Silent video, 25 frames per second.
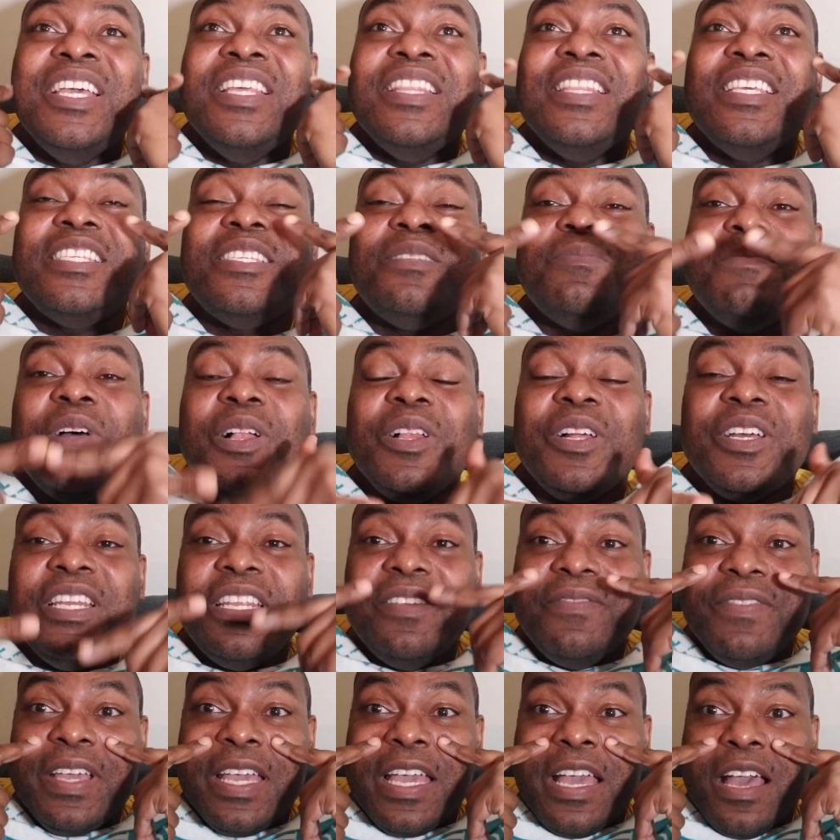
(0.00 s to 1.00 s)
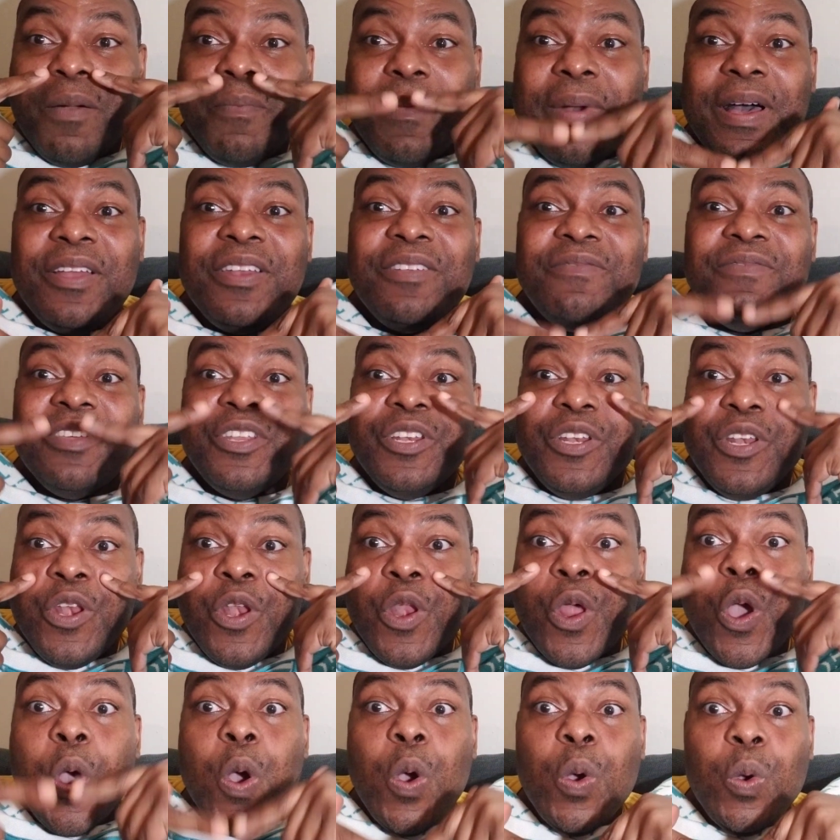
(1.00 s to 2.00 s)
the smell could even come out of the
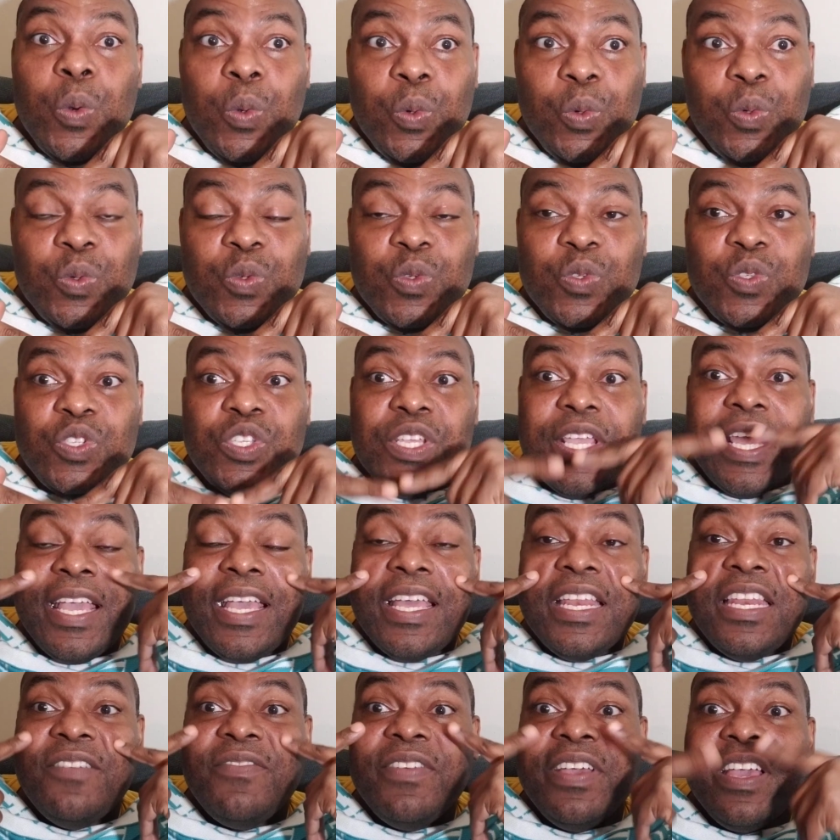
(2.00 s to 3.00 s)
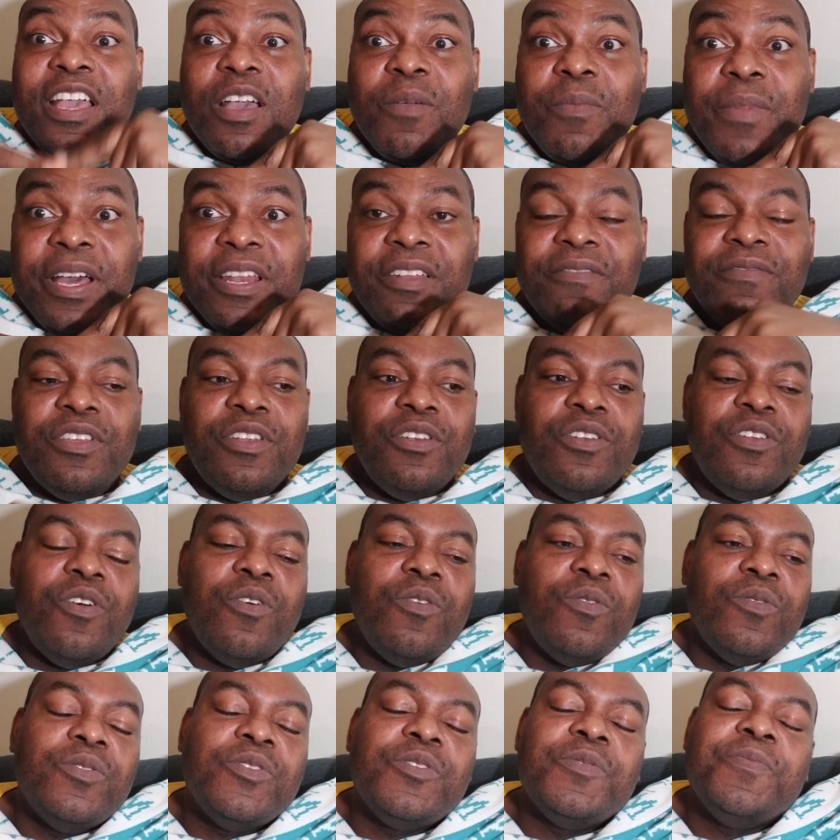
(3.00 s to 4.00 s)
nose. It could even come out of the
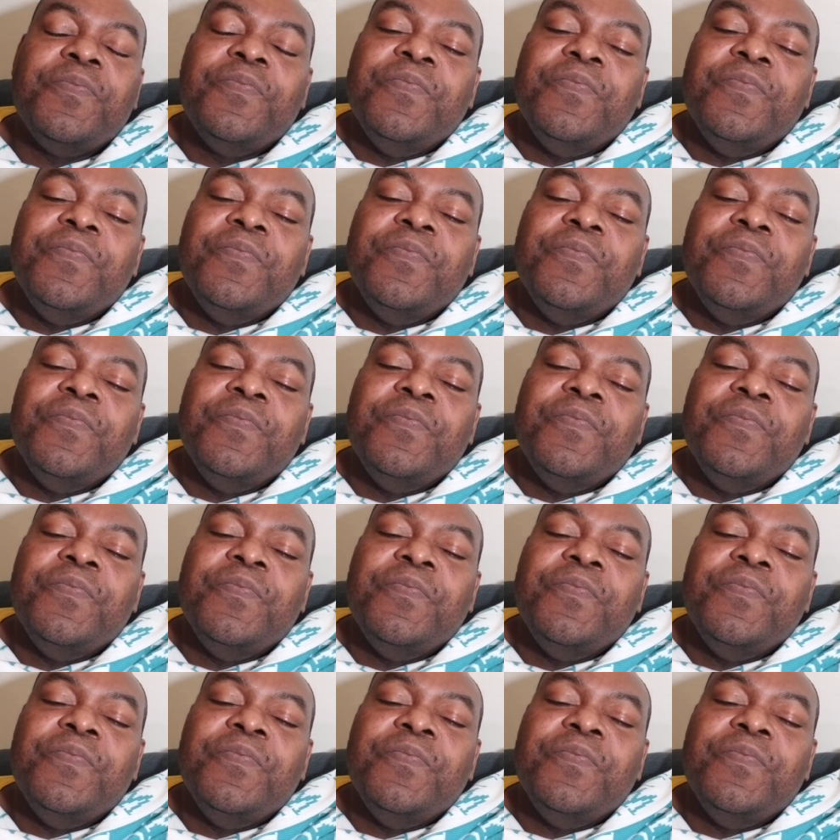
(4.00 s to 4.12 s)
nose.